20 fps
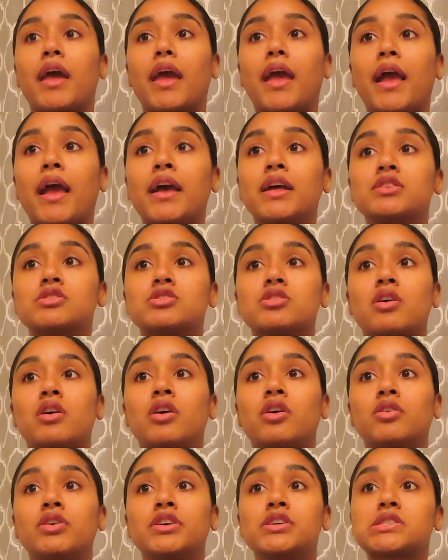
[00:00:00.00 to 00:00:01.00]
And
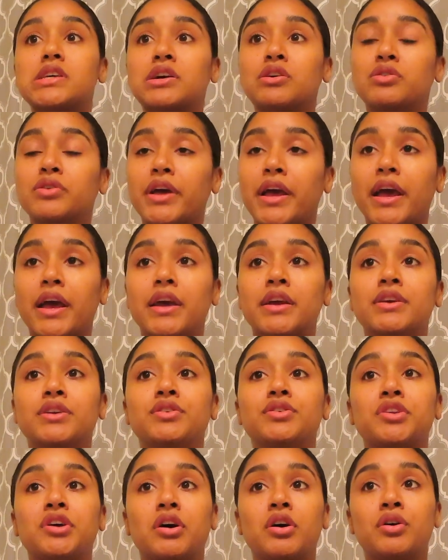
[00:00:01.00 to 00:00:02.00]
so he's like,
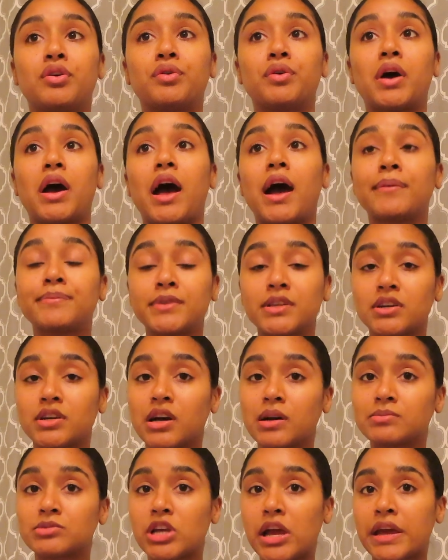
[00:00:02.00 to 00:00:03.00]
okay, I'm going to
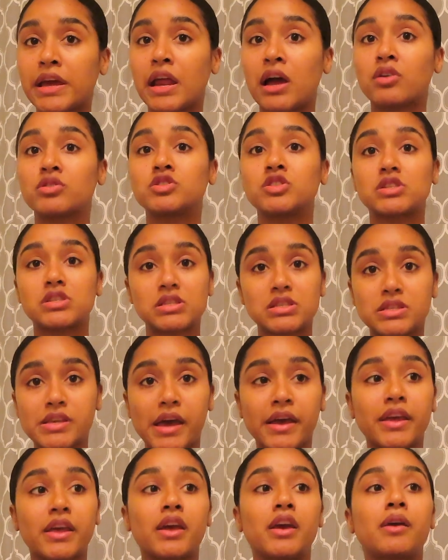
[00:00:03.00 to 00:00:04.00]
come check it out in just a
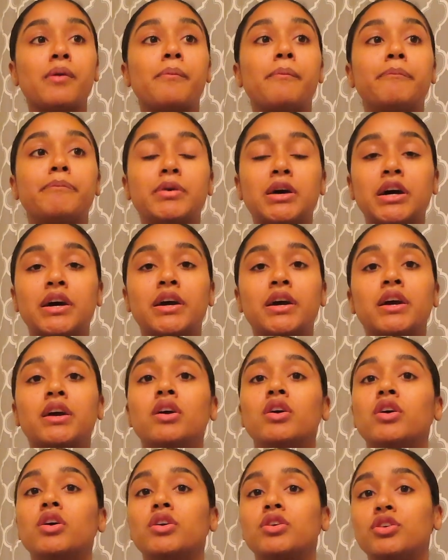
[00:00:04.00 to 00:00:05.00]
second. But,
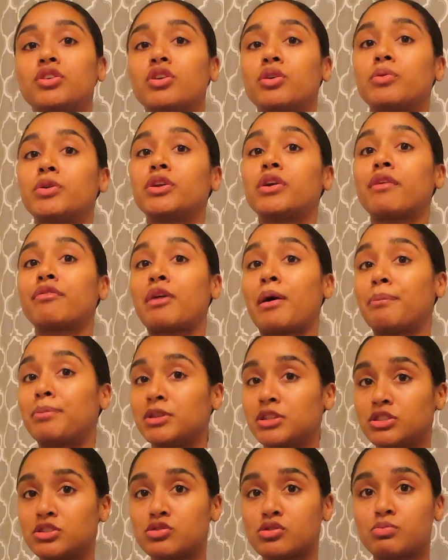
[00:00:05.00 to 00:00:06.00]
when you have that
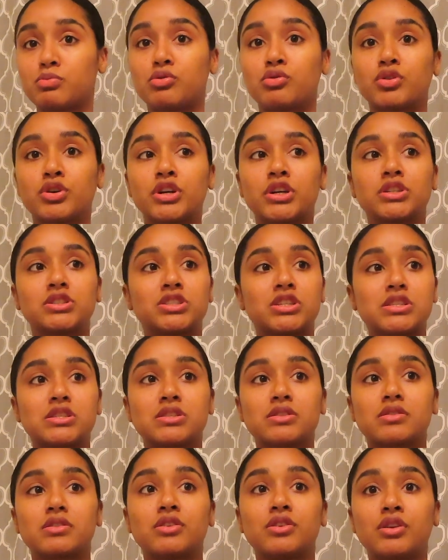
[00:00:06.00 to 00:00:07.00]
police report,
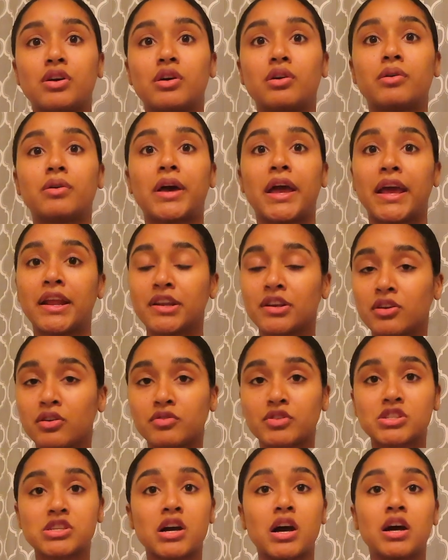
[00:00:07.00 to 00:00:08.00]
just, hand it
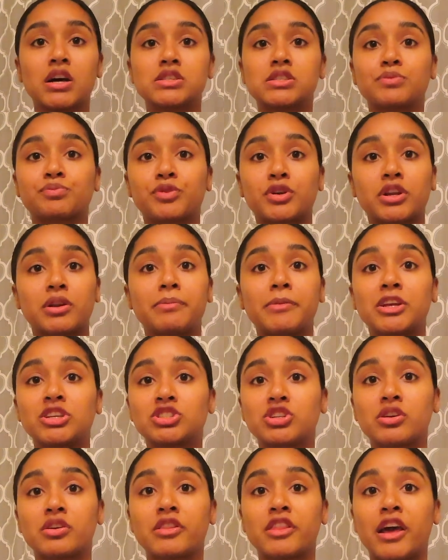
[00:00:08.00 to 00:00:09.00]
over to us, and we're going to make
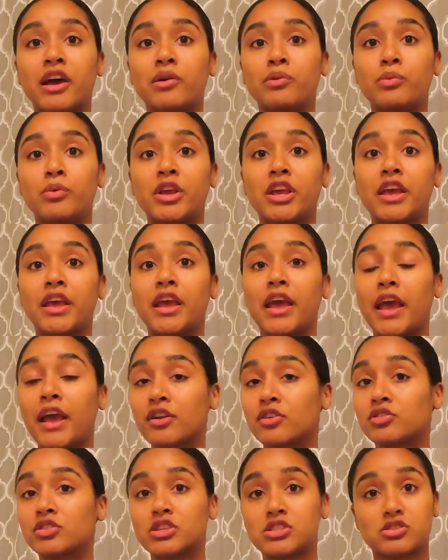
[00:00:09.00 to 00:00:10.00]
sure that we
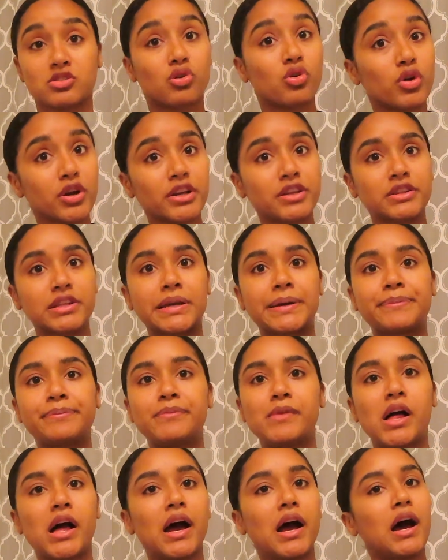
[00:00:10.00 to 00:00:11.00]
handle this accordingly.
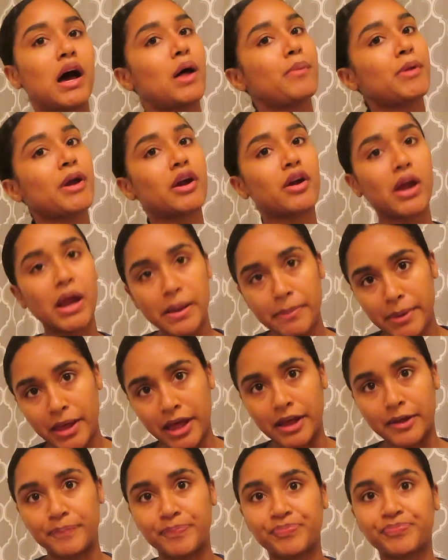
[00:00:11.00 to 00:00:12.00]
I'm like, all right,
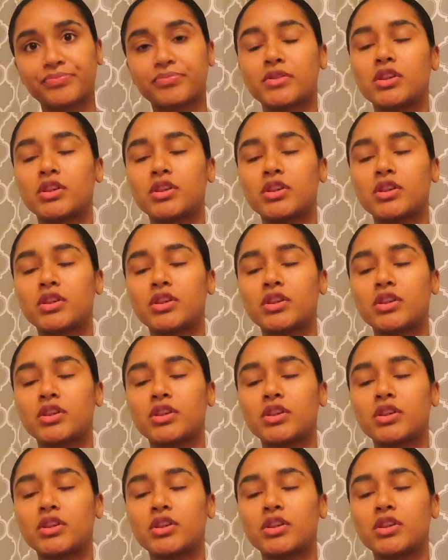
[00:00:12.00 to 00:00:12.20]
bet.